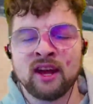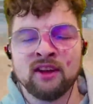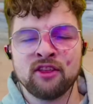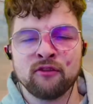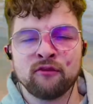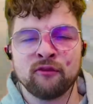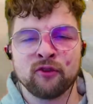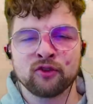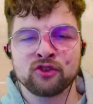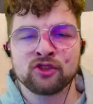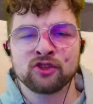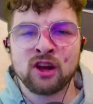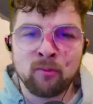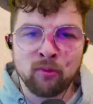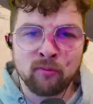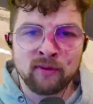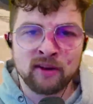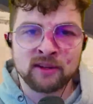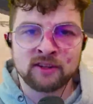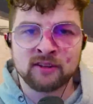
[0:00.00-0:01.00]
the first couple
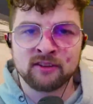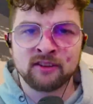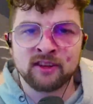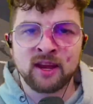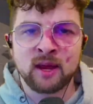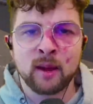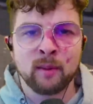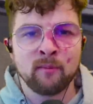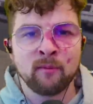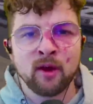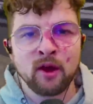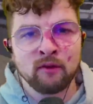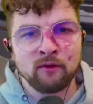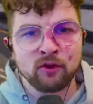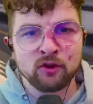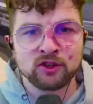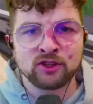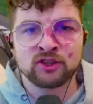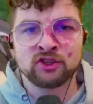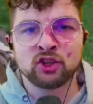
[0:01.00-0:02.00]
minutes of the game
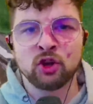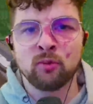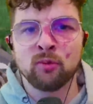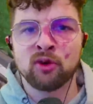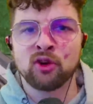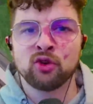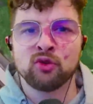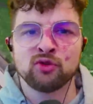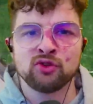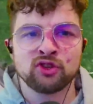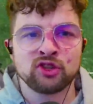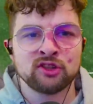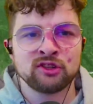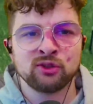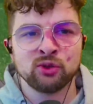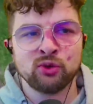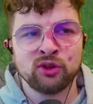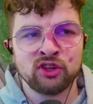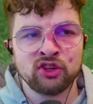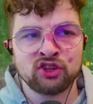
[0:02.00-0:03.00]
versus someone who is just
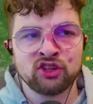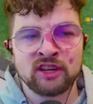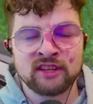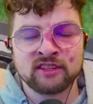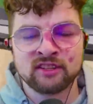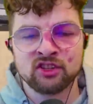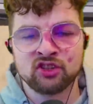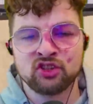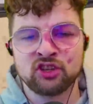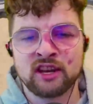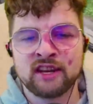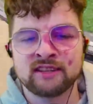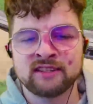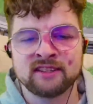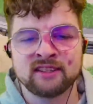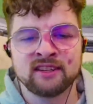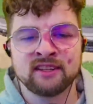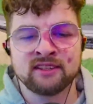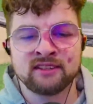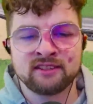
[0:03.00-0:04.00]
looting chest to chest
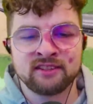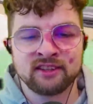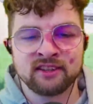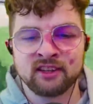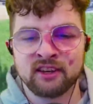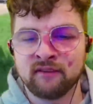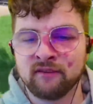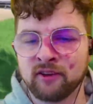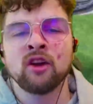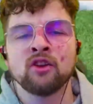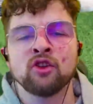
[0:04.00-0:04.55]
is significant.